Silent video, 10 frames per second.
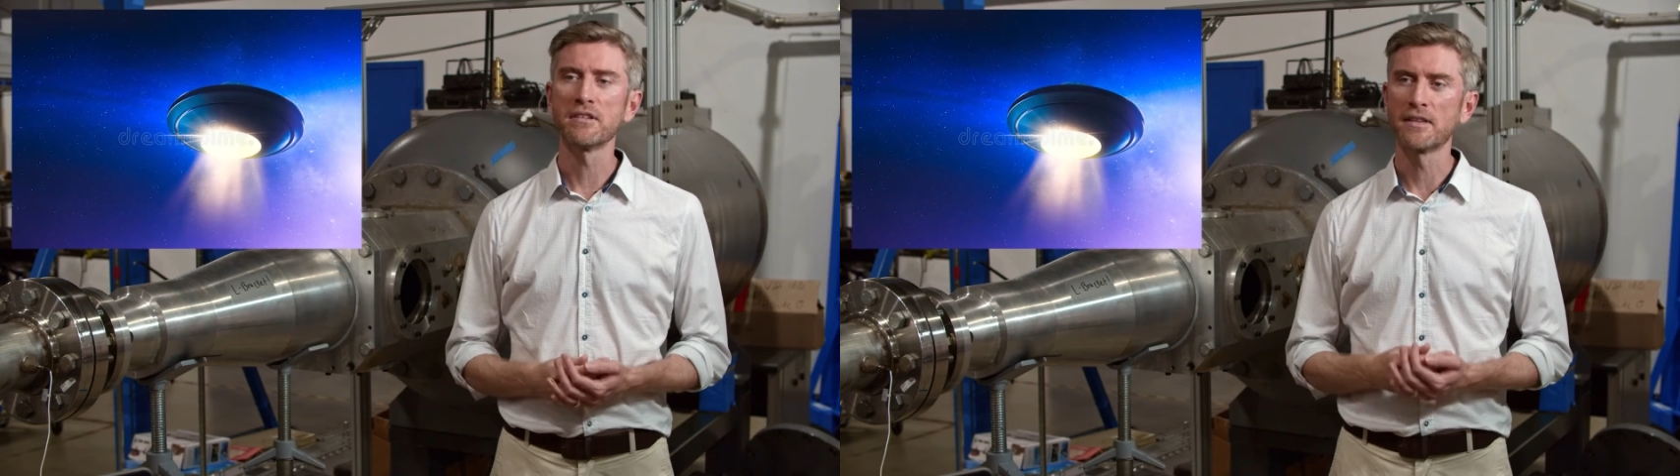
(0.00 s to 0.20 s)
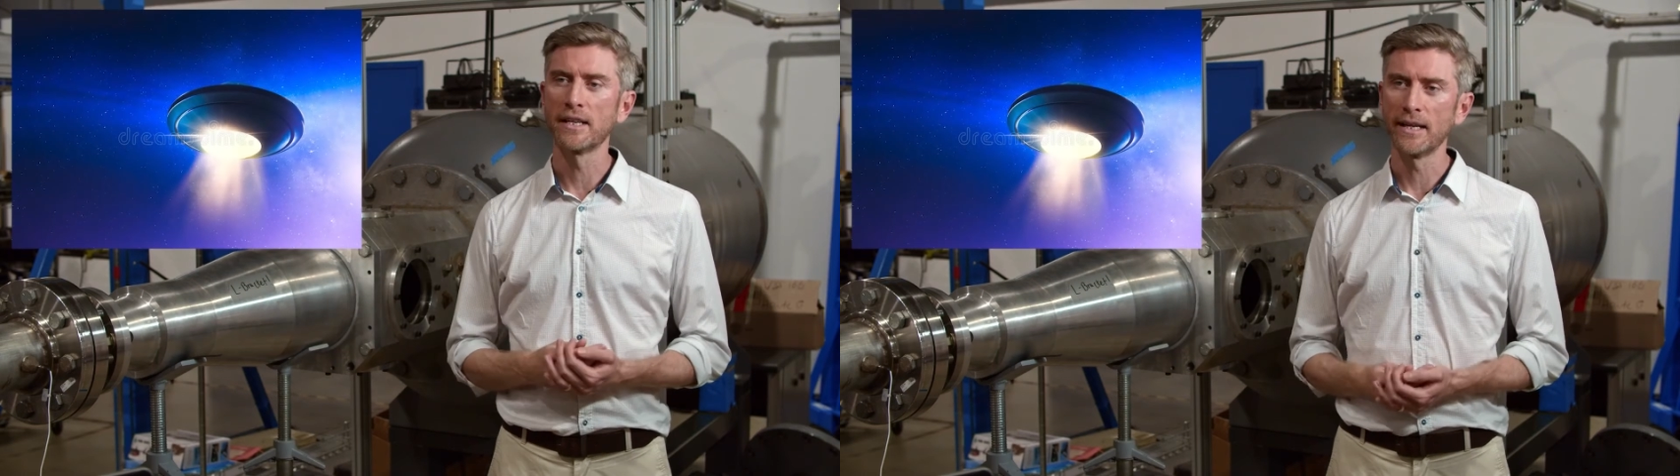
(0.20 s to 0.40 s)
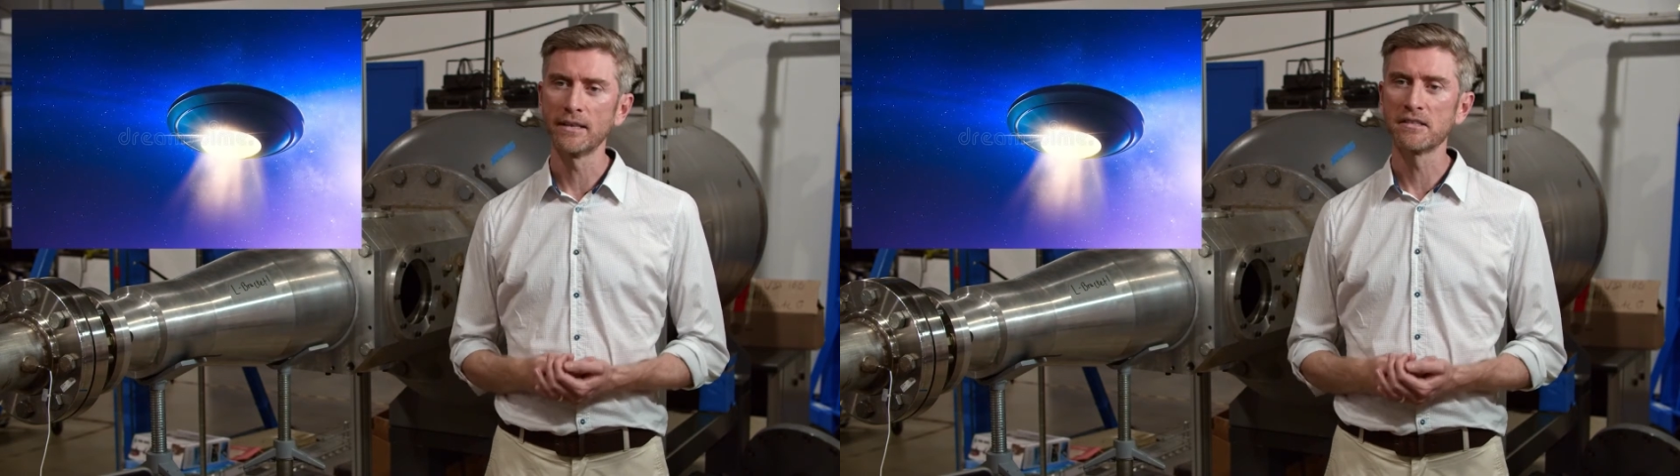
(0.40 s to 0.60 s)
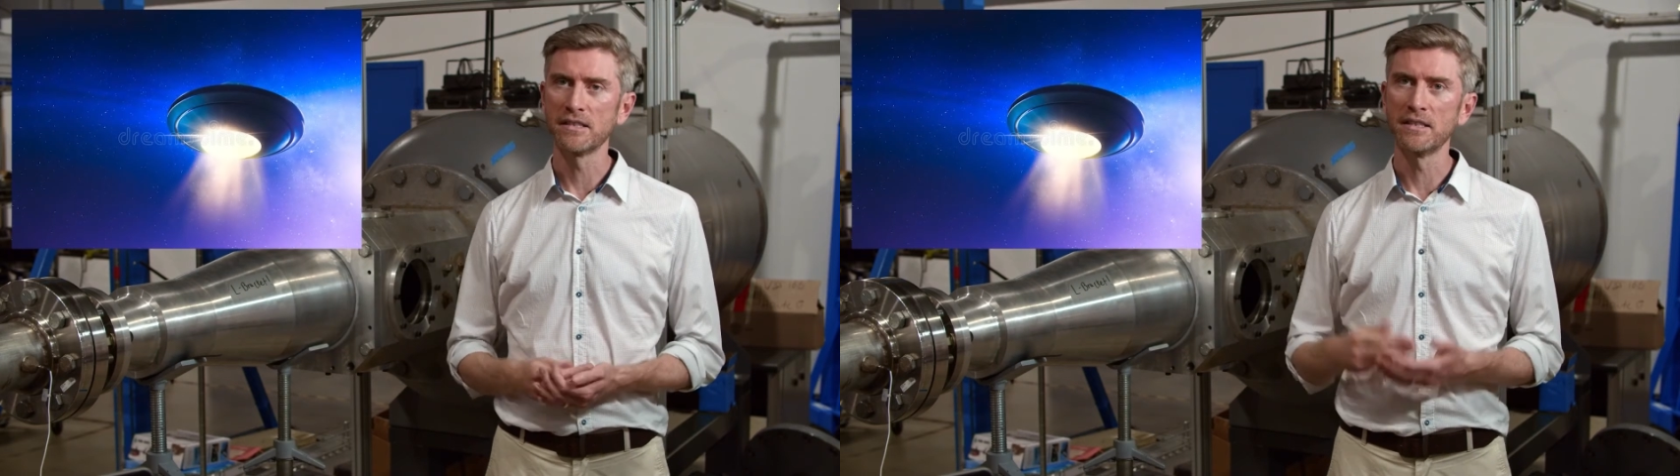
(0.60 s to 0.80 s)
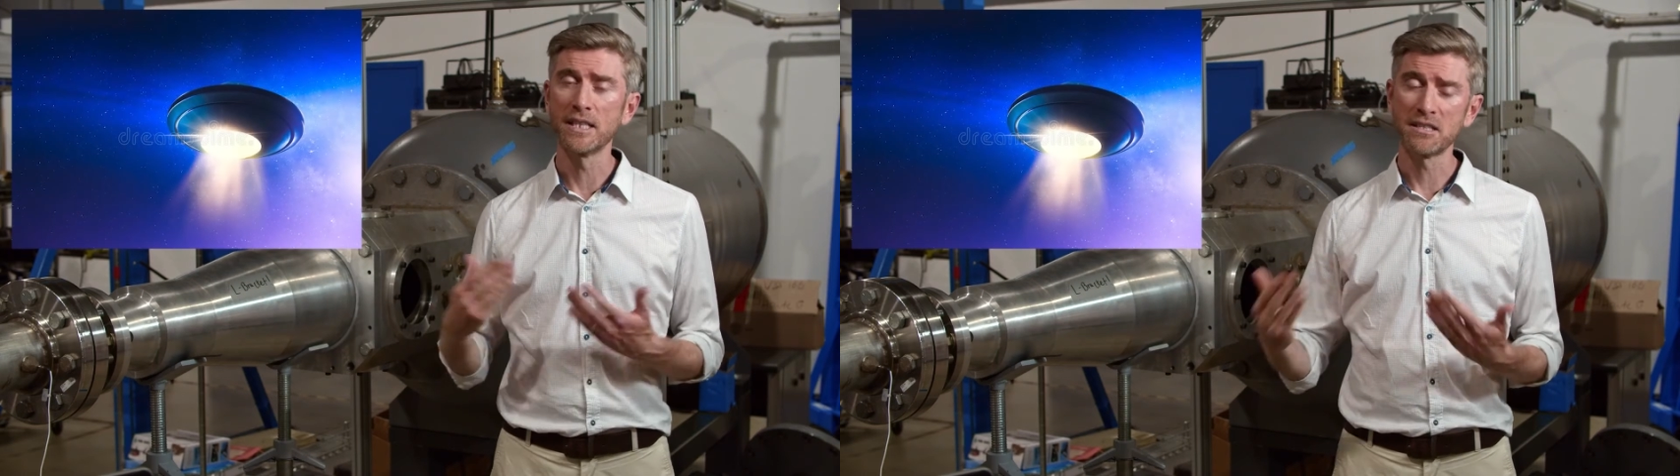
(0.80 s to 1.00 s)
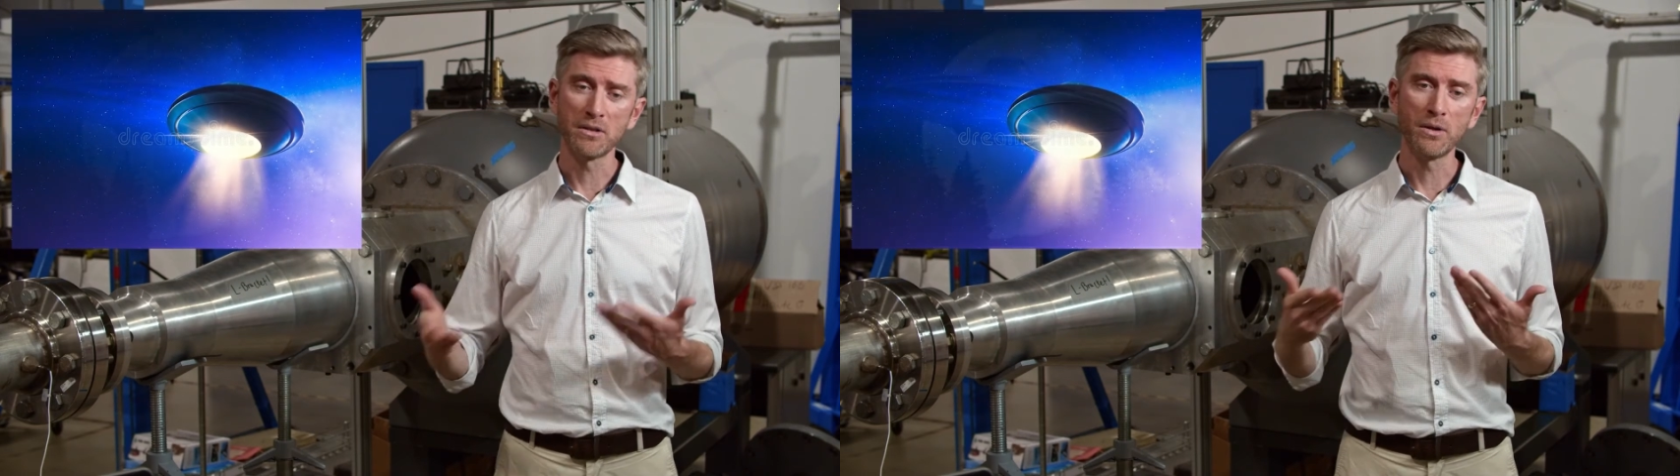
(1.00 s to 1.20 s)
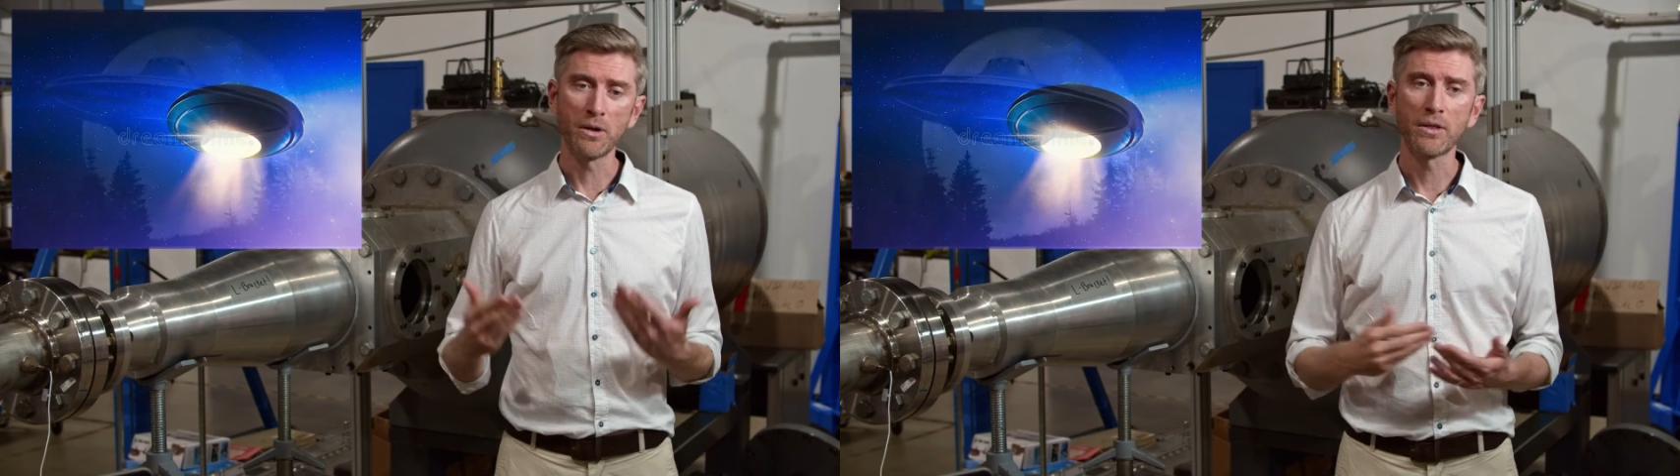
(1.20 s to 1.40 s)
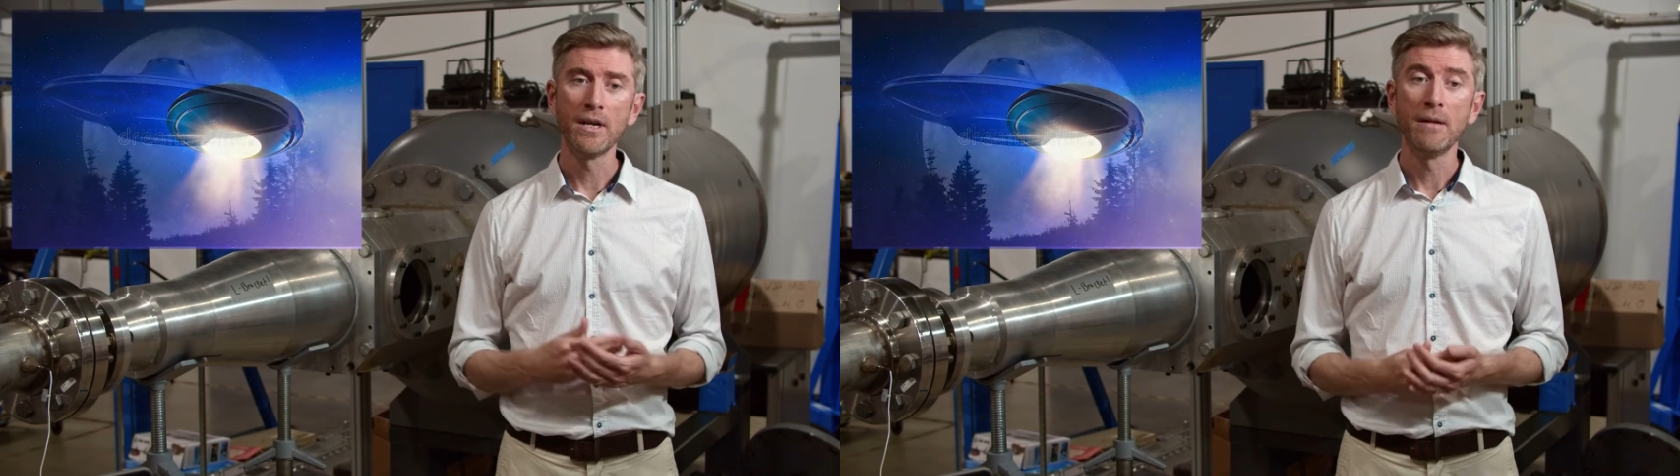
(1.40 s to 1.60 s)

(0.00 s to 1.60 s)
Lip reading: the galaxy to get to Earth,